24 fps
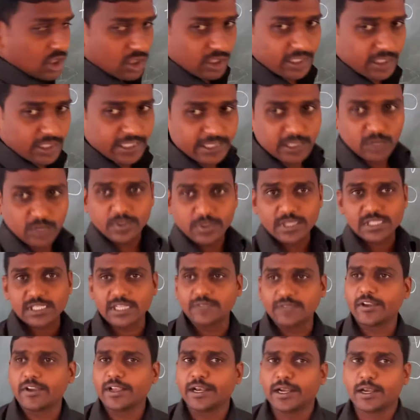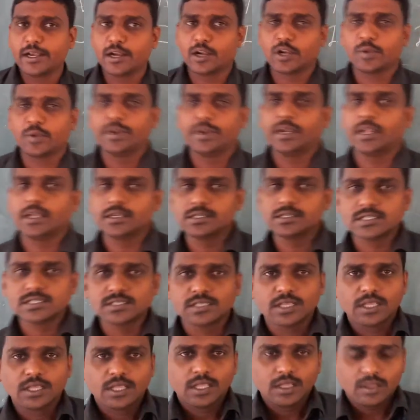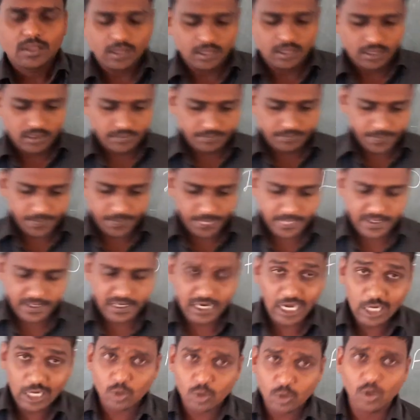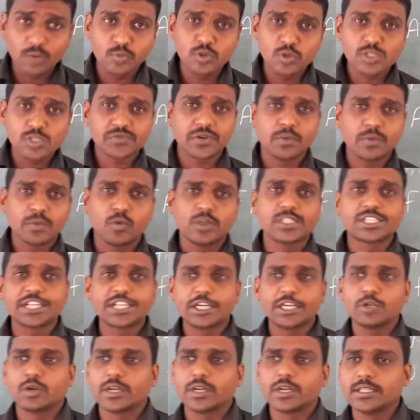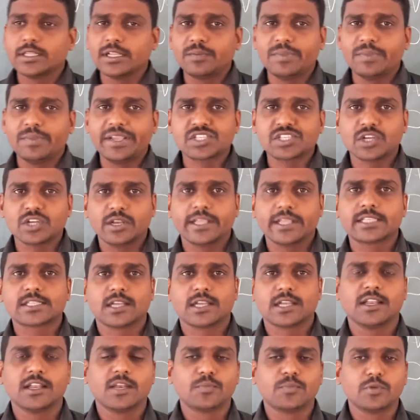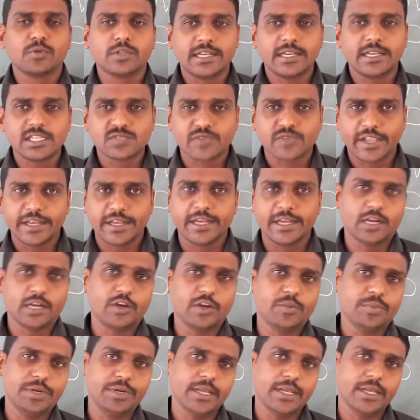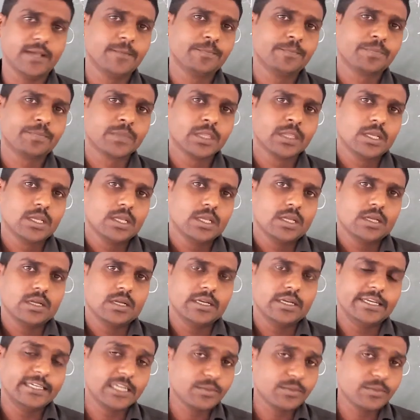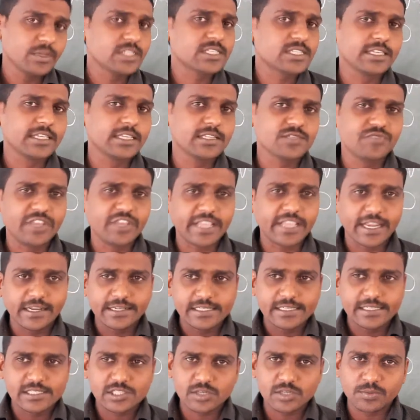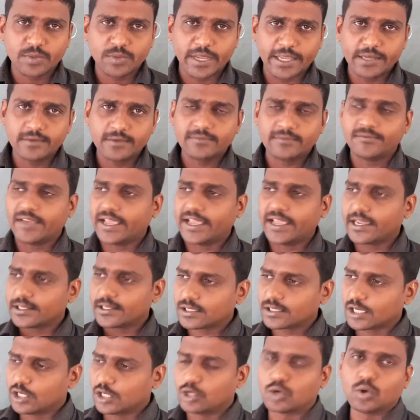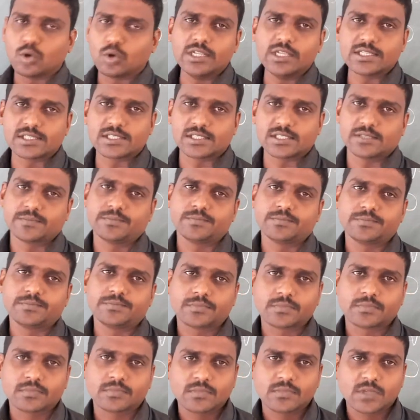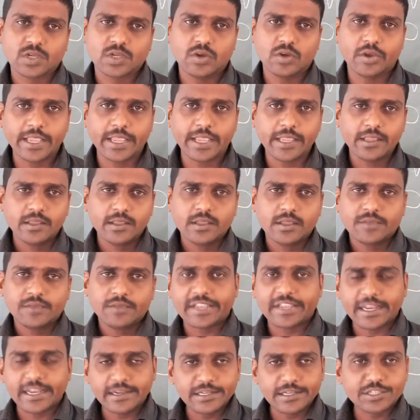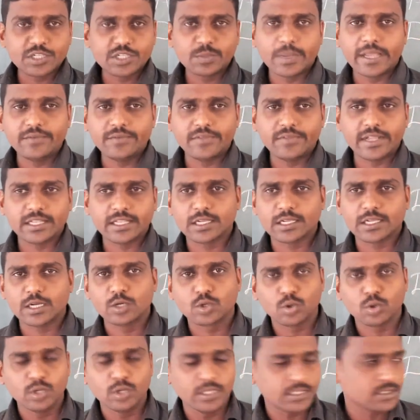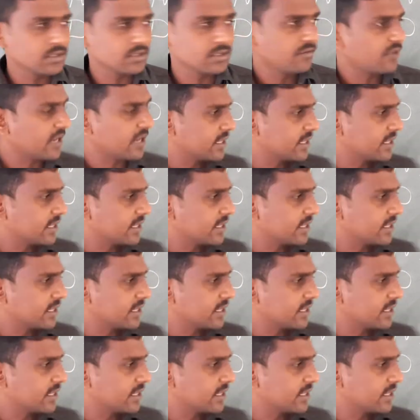deterministic finite automata is, the control moves from one state to another based on external input, that is finite automata. Deterministic is, we can determine where the control is, okay. We can determine where the control is. For